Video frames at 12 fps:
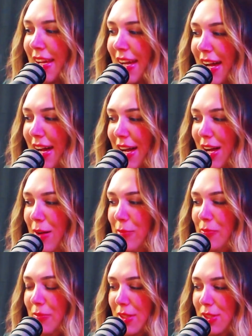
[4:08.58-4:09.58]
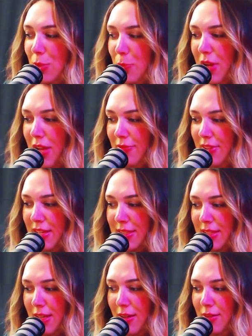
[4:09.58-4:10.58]
Um, super envious
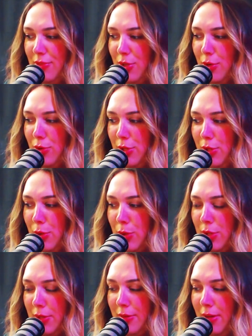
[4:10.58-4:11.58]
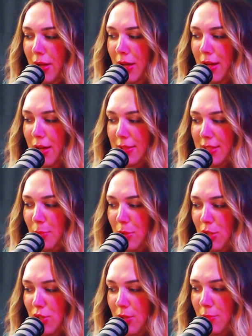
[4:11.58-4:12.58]
of your New York uh,
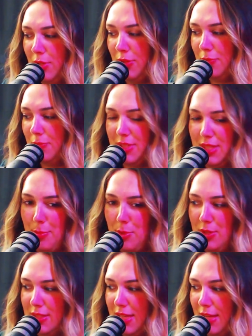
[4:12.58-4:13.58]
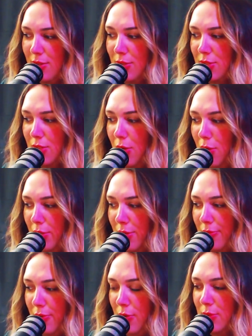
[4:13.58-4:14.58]
celebration with Summer and Xander. Saw all your
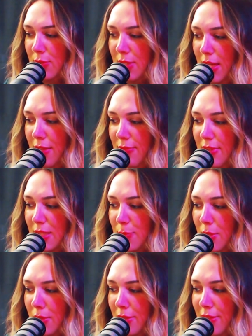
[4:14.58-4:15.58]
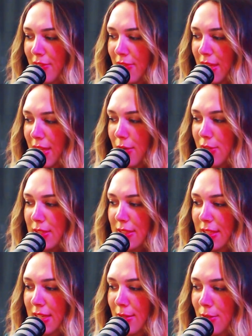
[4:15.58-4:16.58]
photos on Facebook, living
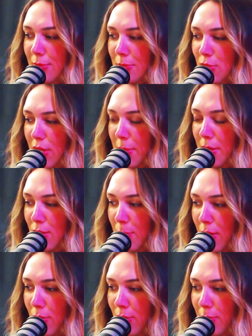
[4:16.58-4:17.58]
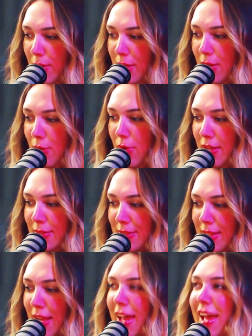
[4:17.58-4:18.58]
vicariously. Shame on you both, but congrats.
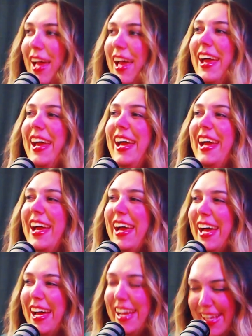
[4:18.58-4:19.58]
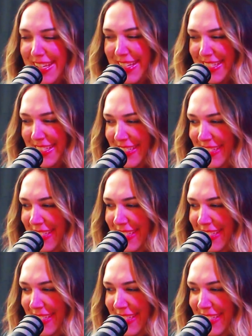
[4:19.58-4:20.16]
Vicariously.